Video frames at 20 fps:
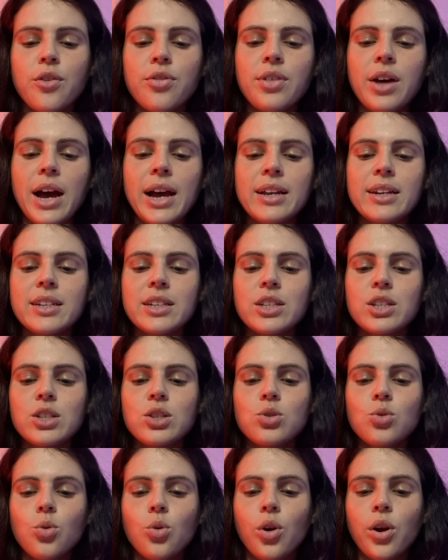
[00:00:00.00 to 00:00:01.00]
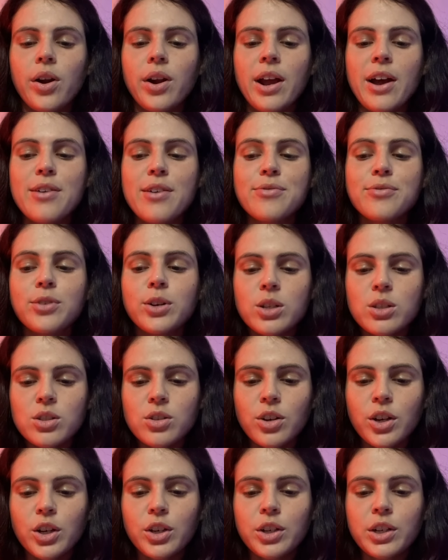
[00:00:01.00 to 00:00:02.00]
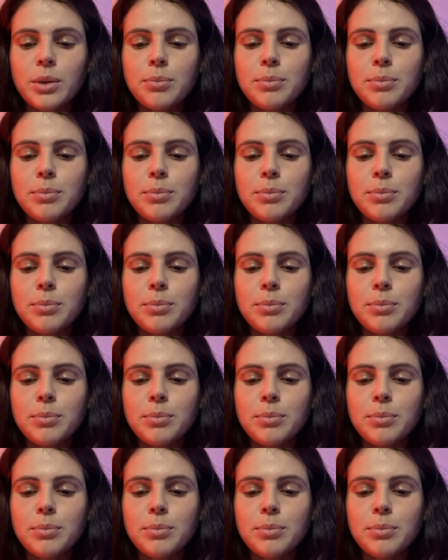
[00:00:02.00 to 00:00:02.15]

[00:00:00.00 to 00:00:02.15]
that your efforts are going to